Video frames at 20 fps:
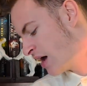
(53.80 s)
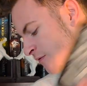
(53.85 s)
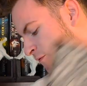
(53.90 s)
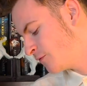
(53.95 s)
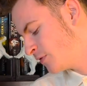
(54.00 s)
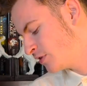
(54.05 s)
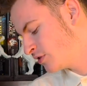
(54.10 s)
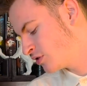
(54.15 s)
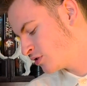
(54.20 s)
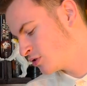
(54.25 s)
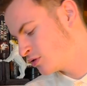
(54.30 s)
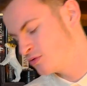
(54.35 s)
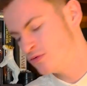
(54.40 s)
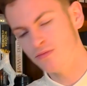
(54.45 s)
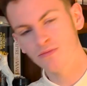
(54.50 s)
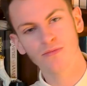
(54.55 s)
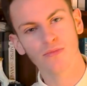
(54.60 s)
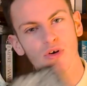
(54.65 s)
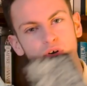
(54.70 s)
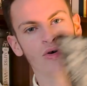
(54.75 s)
physical
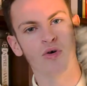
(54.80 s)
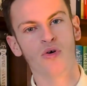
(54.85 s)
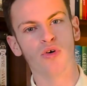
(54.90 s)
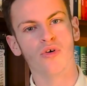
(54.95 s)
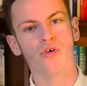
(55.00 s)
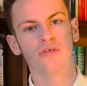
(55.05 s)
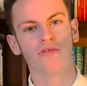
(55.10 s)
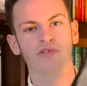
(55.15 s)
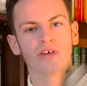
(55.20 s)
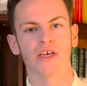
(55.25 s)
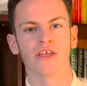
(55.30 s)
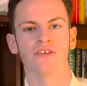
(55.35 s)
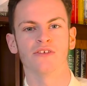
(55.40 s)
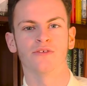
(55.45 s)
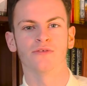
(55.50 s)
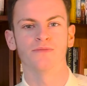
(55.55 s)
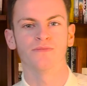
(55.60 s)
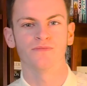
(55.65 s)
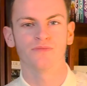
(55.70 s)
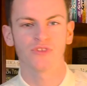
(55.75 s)
or
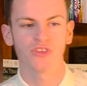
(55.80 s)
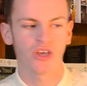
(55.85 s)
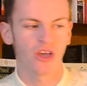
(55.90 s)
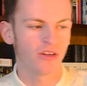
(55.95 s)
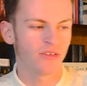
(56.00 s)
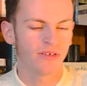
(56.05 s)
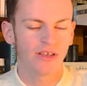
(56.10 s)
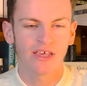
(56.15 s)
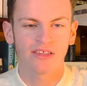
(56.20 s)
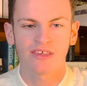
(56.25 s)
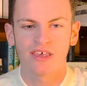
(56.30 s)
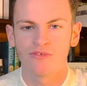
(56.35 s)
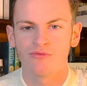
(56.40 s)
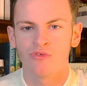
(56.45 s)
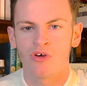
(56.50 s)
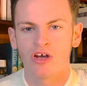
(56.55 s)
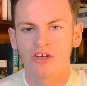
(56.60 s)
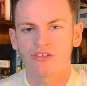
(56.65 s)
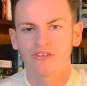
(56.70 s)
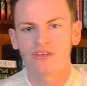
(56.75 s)
Kindle. So let's get
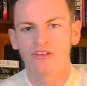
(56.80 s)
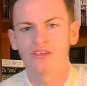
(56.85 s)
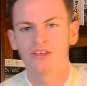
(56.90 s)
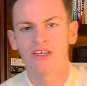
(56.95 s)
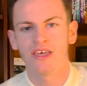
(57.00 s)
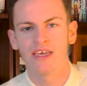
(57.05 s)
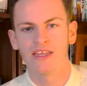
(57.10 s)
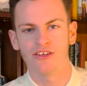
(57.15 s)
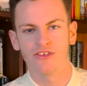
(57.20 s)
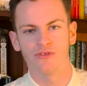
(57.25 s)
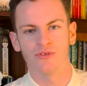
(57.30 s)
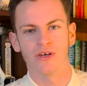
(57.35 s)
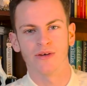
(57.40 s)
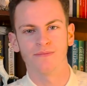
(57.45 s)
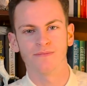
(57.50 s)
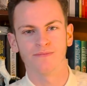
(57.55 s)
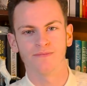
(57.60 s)
right on into it.